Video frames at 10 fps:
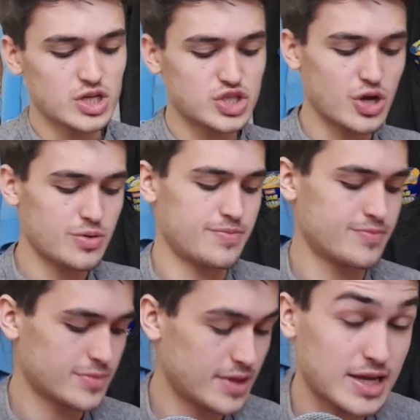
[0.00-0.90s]
So,
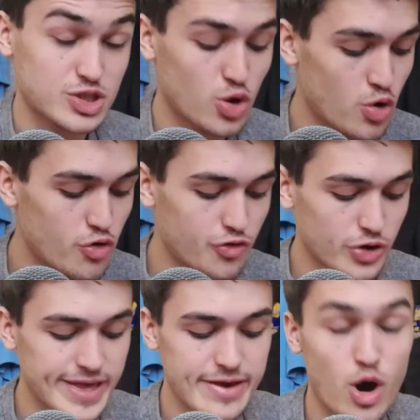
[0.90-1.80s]
that's all
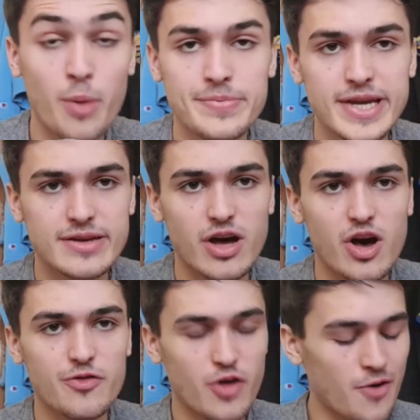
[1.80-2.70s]
for the optic
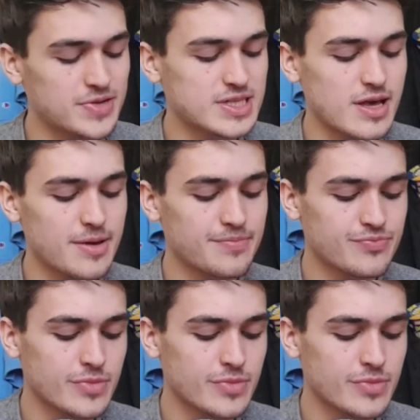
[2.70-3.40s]
nerve, obviously.